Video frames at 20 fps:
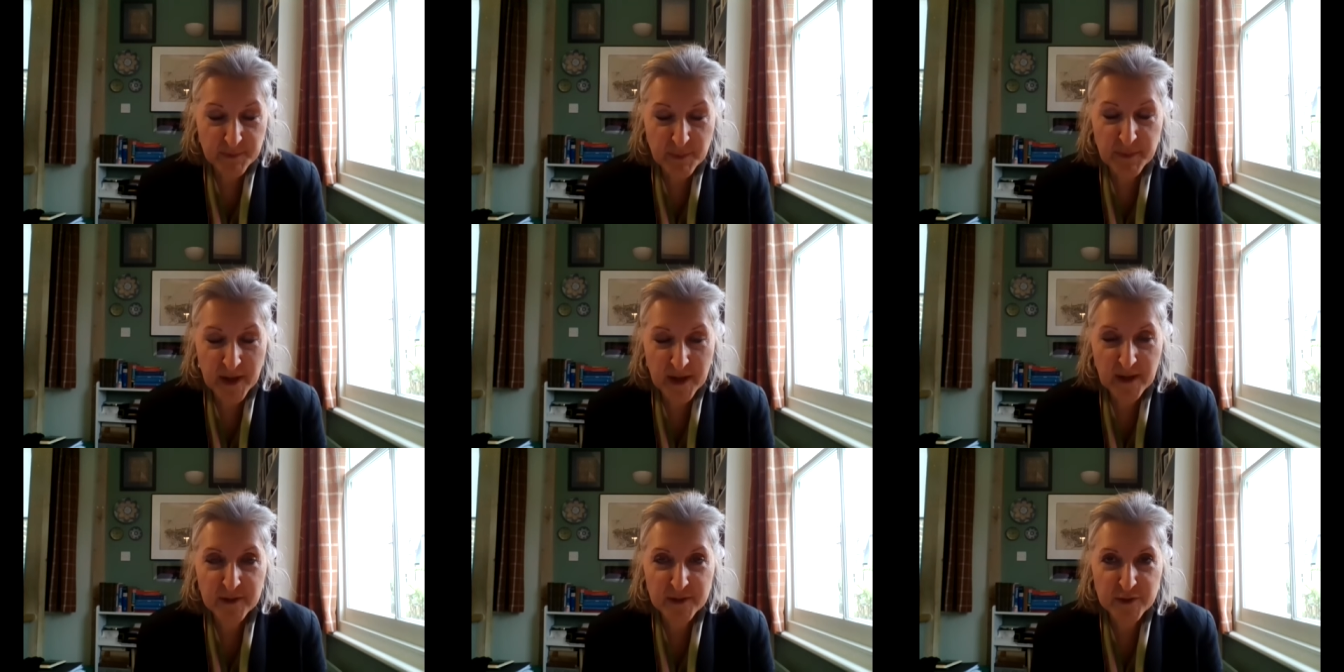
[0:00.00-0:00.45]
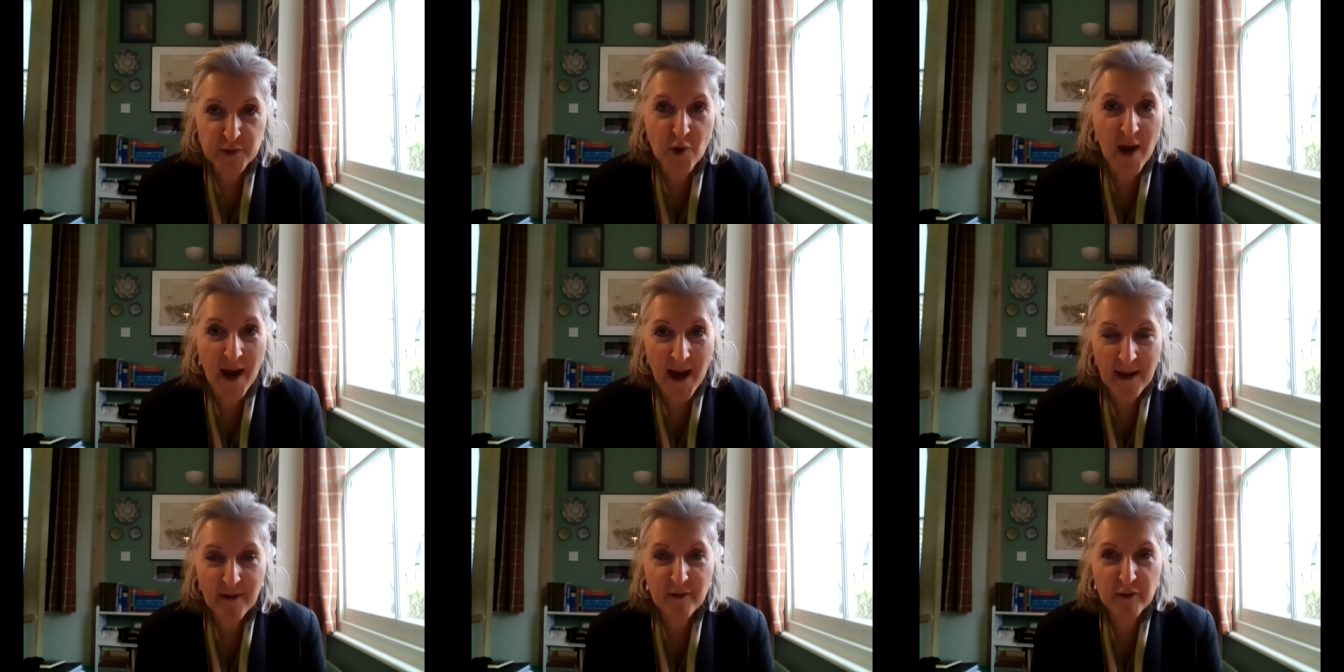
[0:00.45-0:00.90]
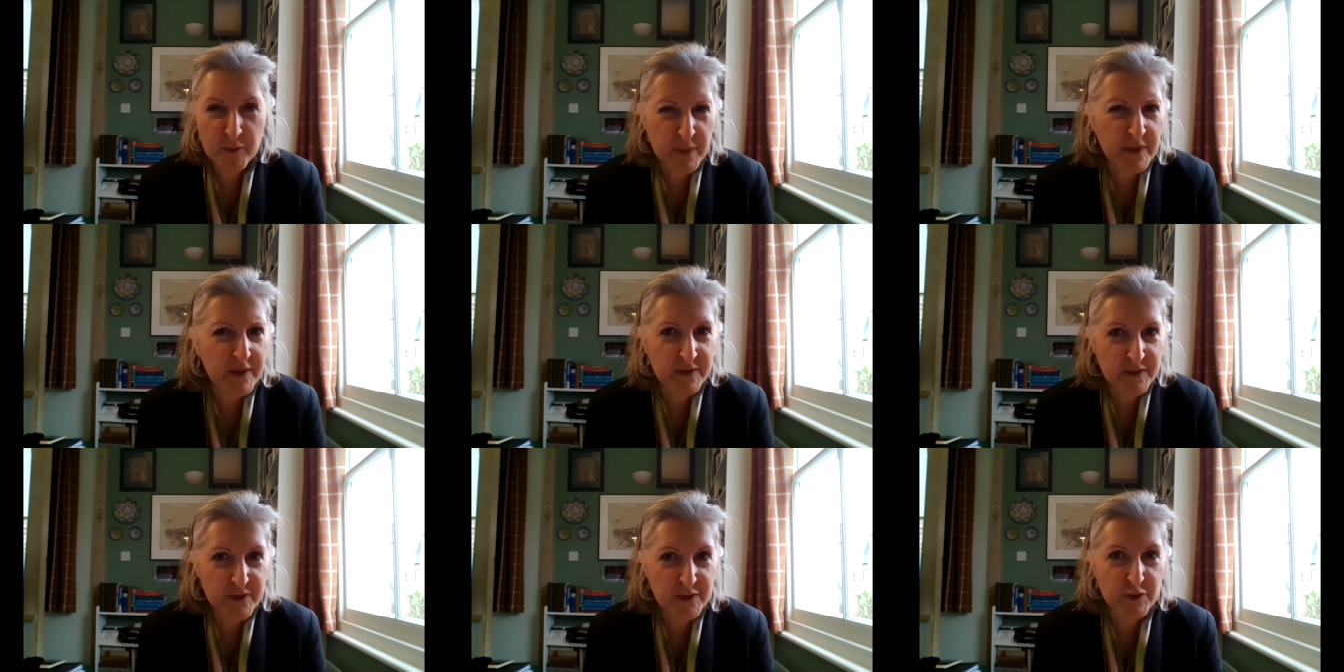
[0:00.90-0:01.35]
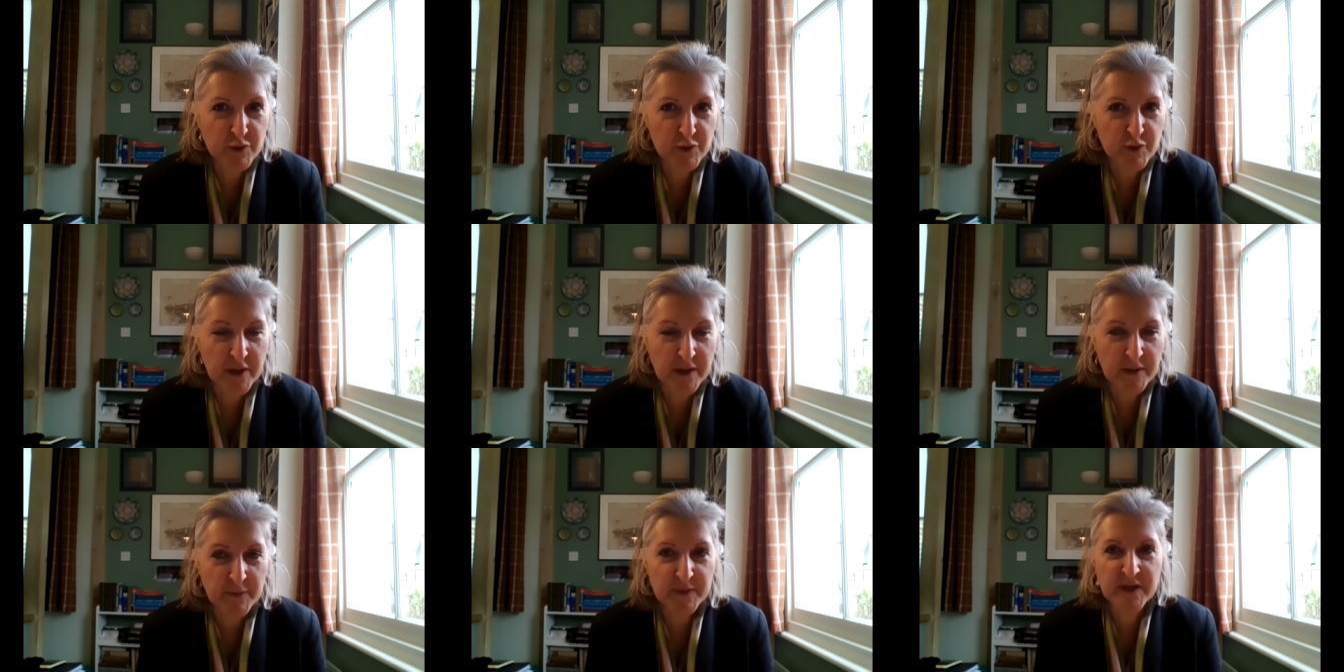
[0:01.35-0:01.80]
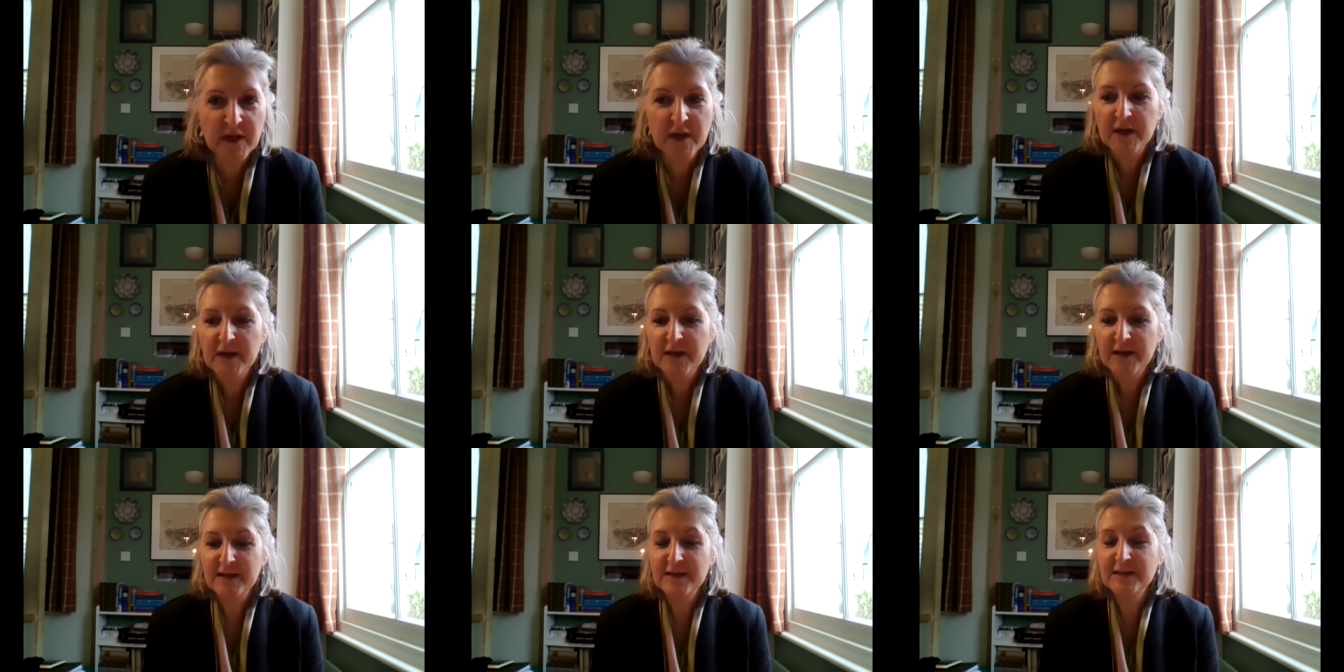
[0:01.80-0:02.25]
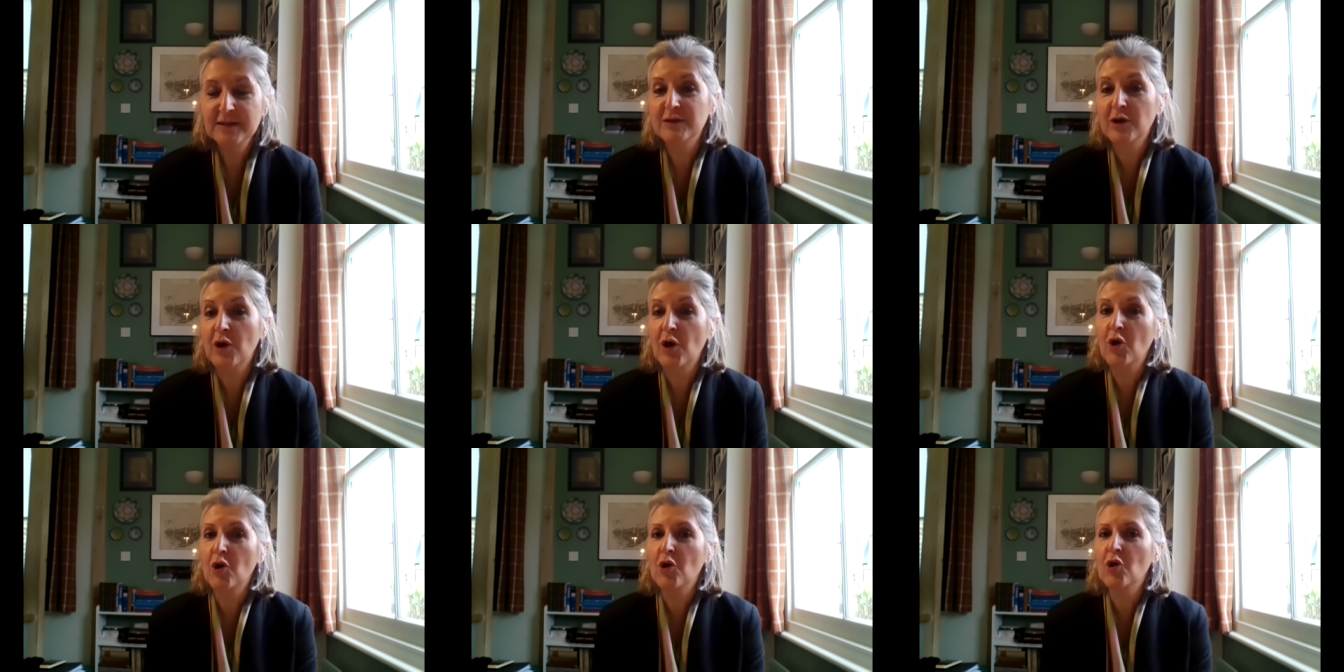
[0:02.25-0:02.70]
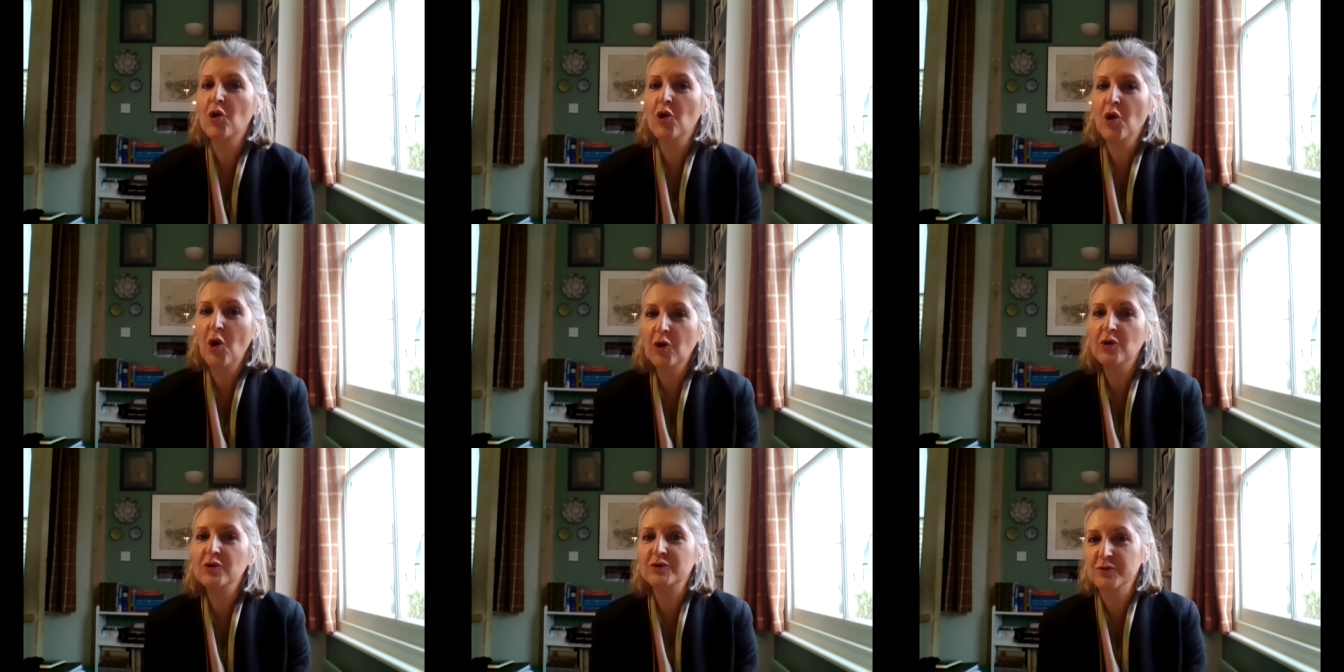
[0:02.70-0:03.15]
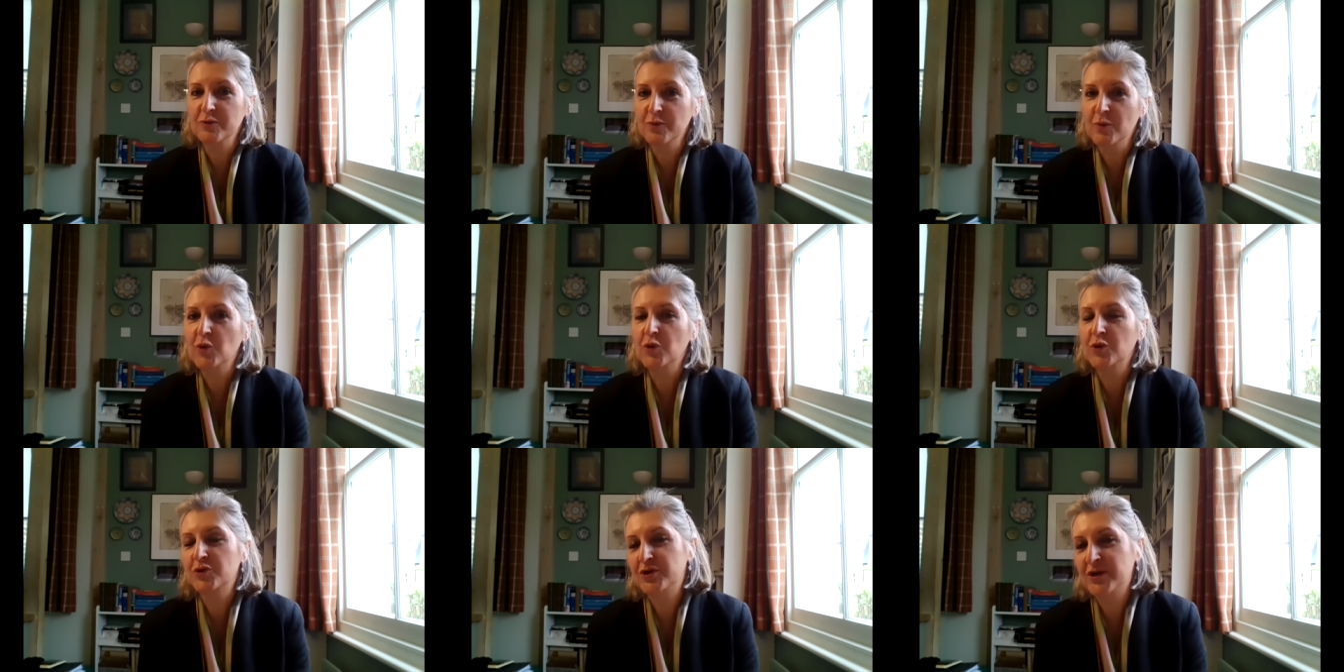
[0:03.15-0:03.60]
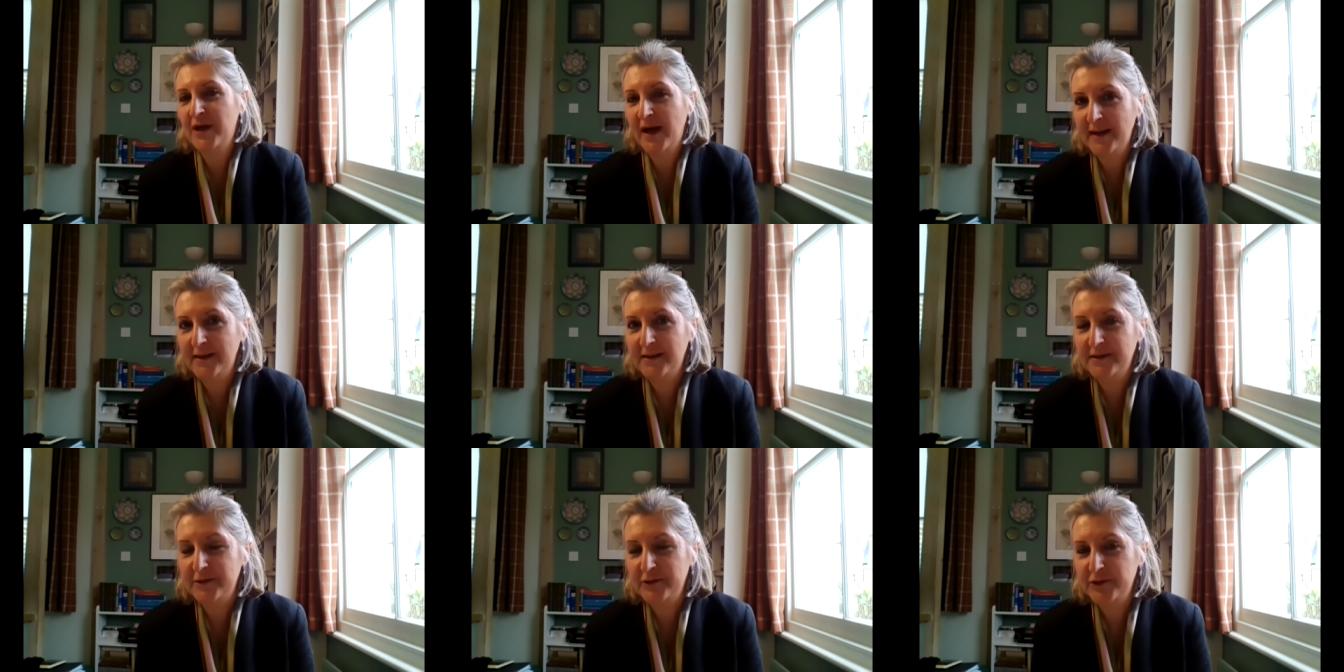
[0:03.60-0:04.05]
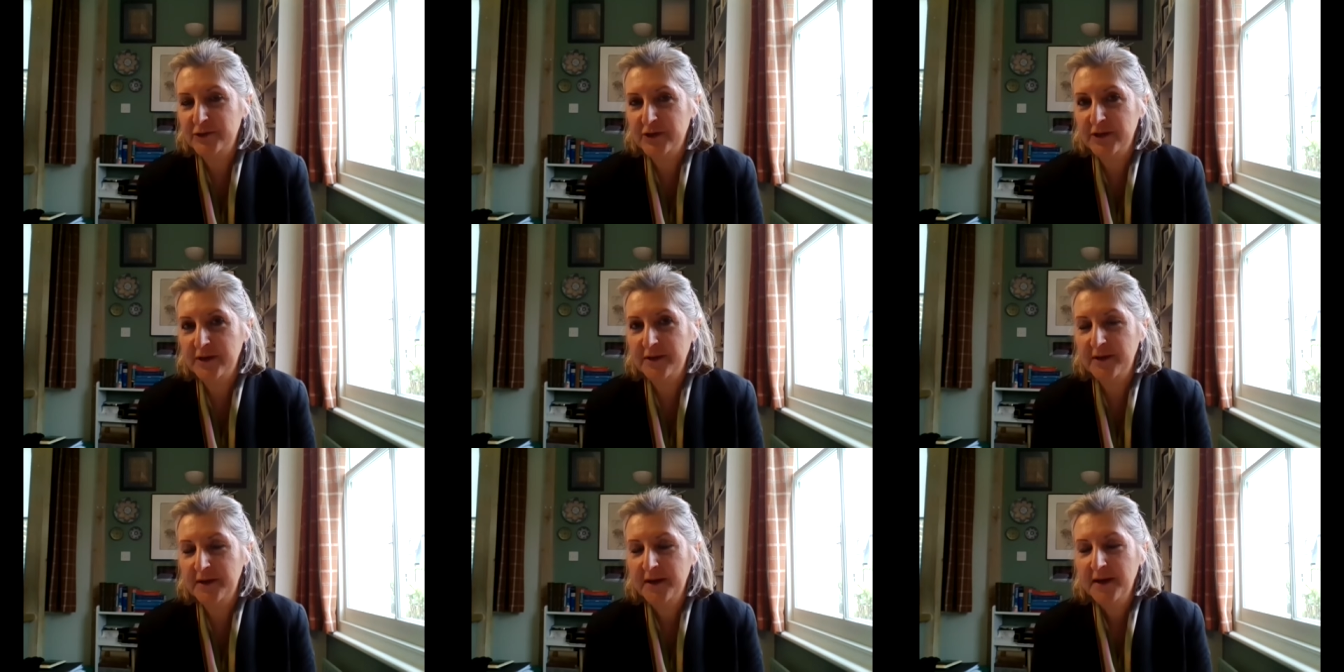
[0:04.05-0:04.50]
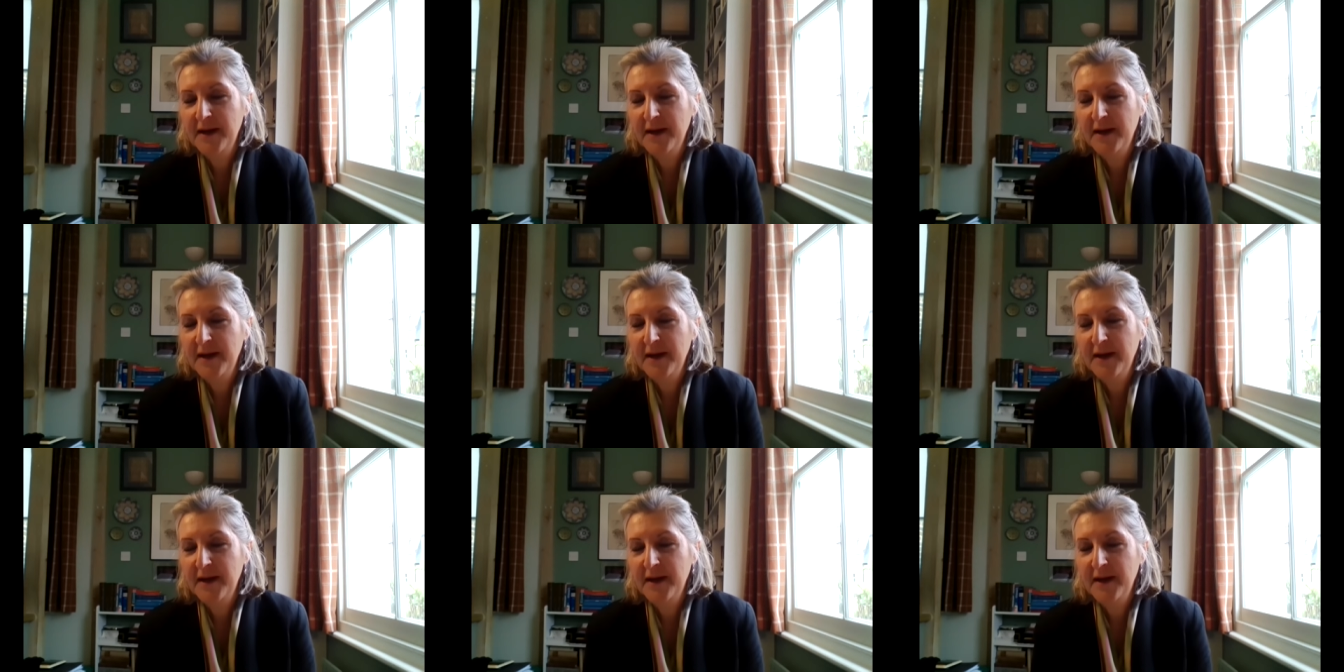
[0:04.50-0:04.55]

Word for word: Perso Arabic script is a lot more challenging.